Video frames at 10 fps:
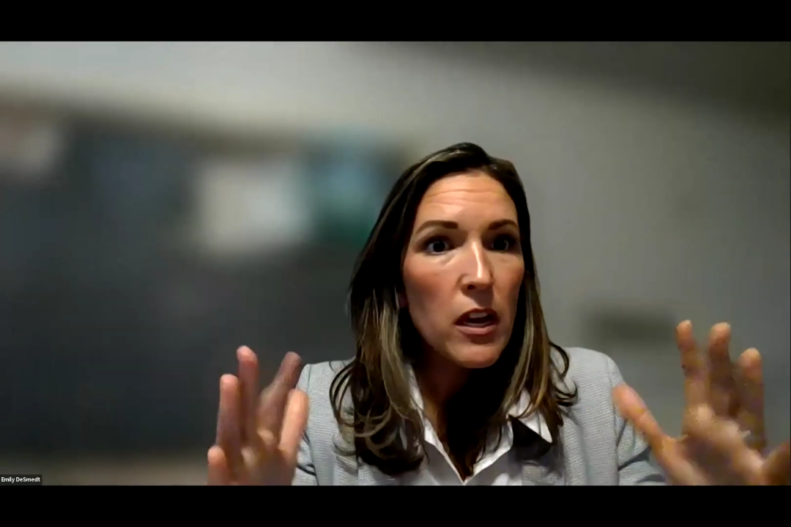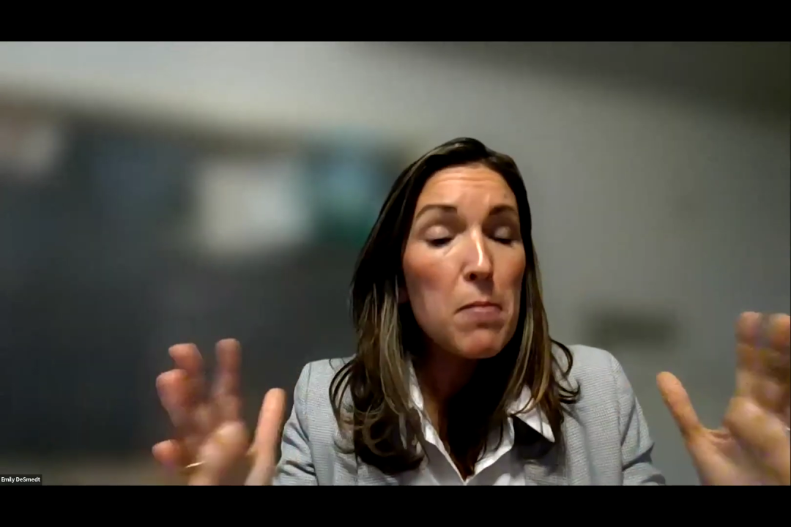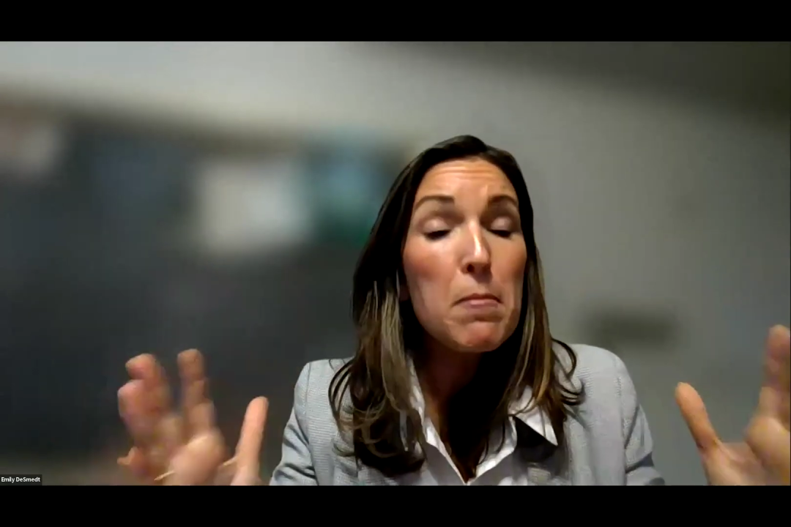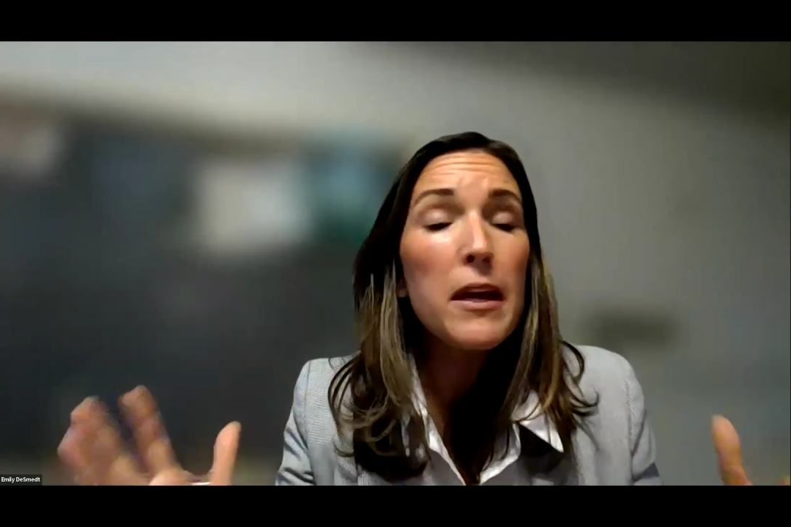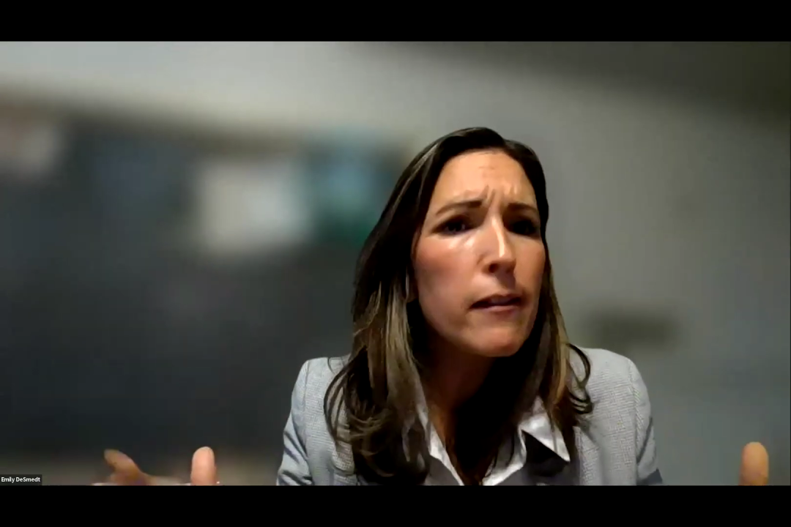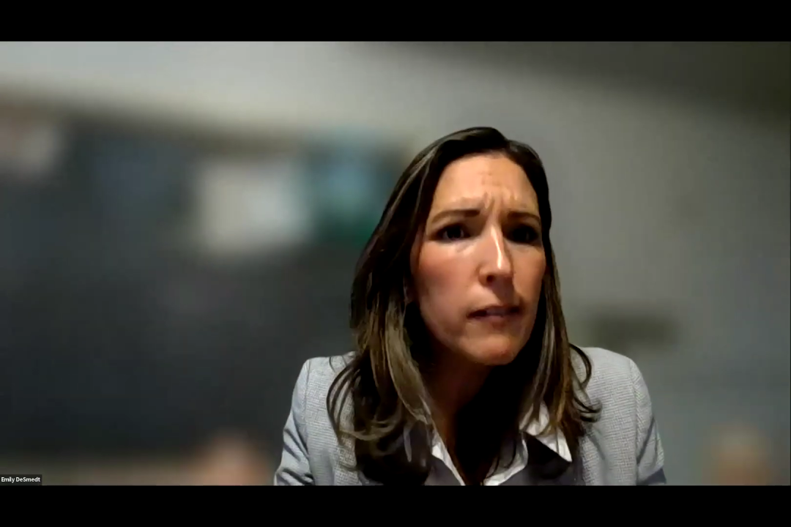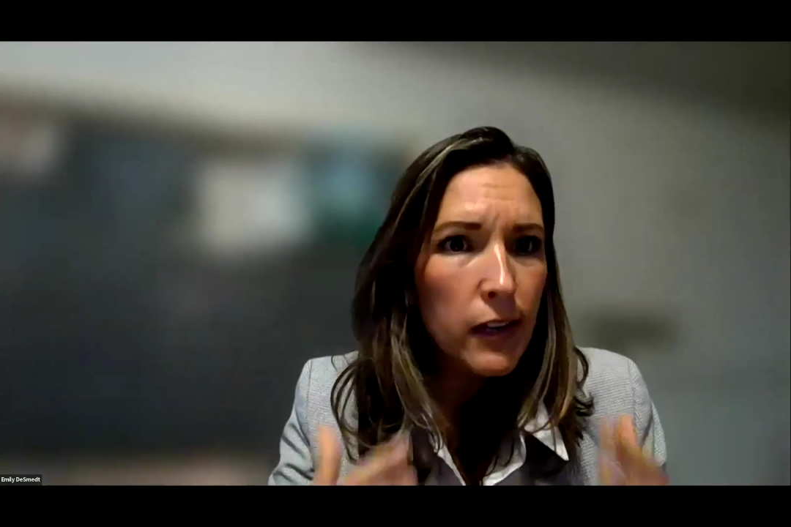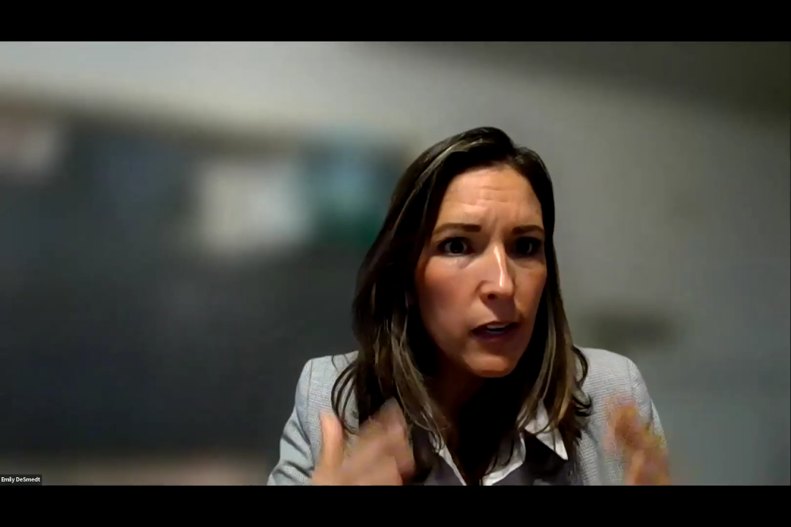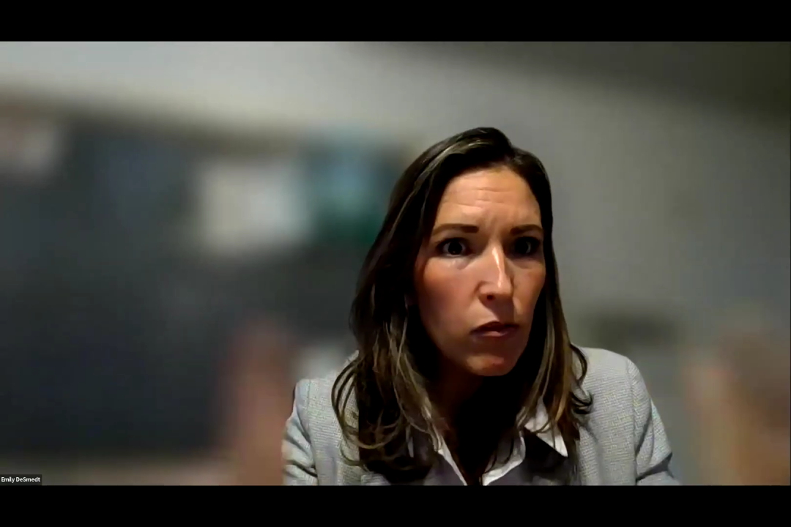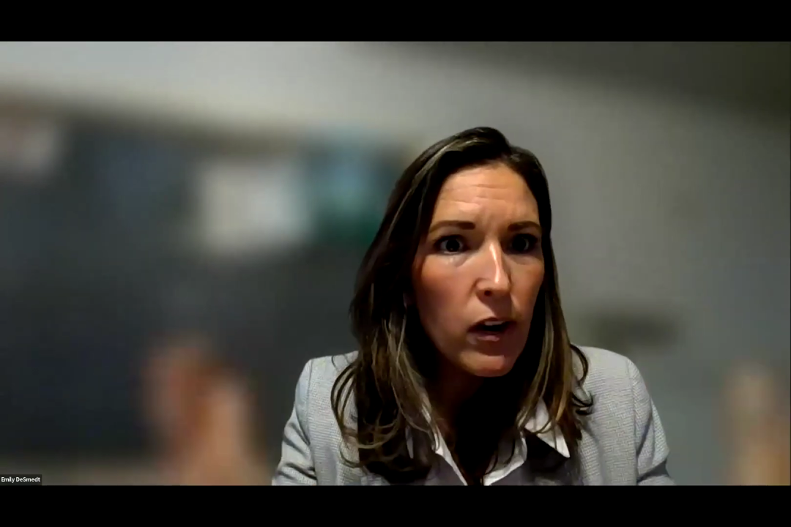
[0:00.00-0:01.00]

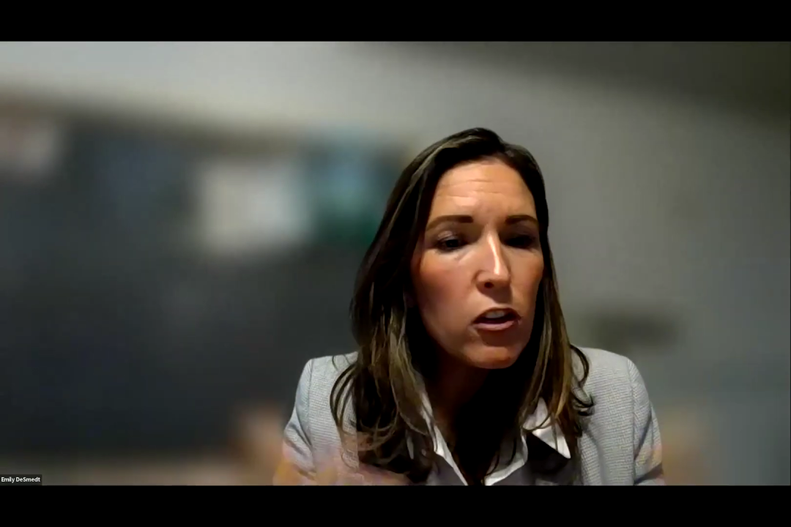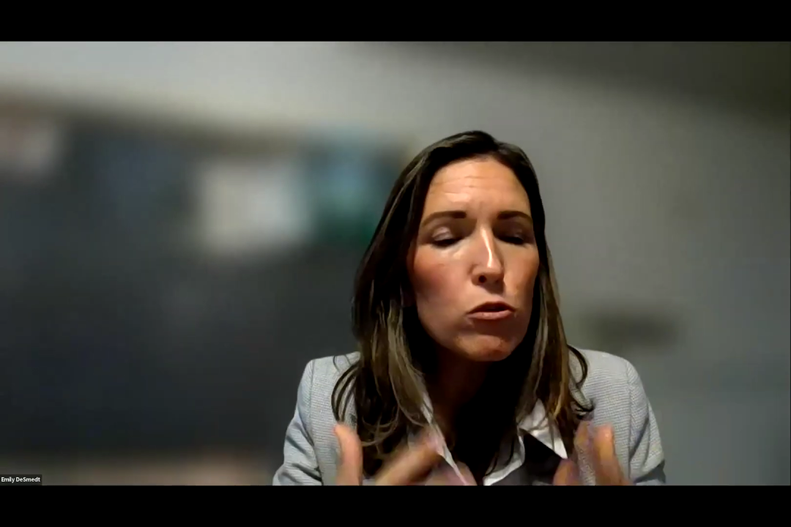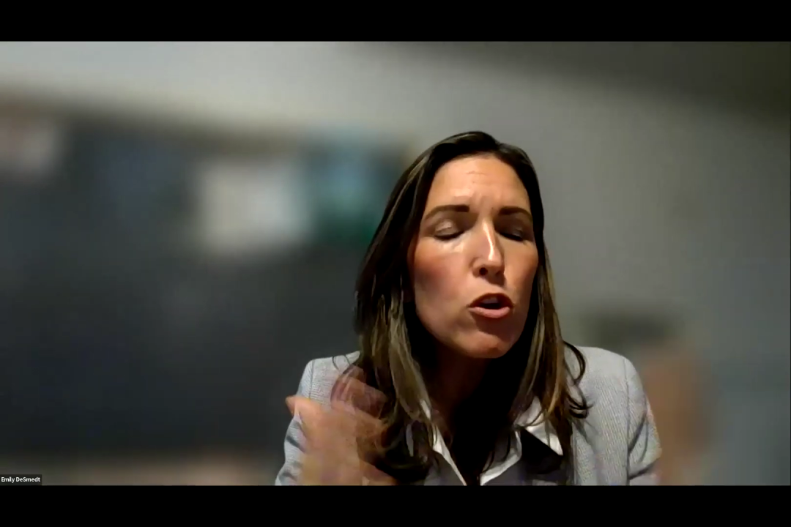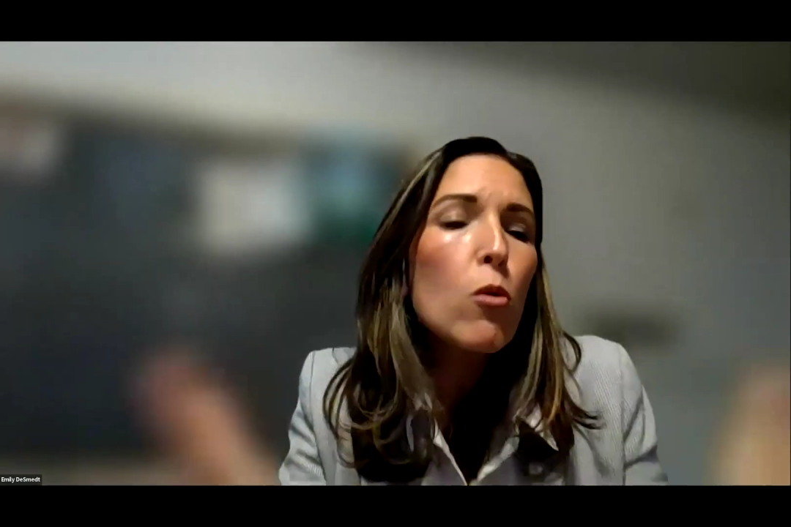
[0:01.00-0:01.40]
admittedly, right? There was no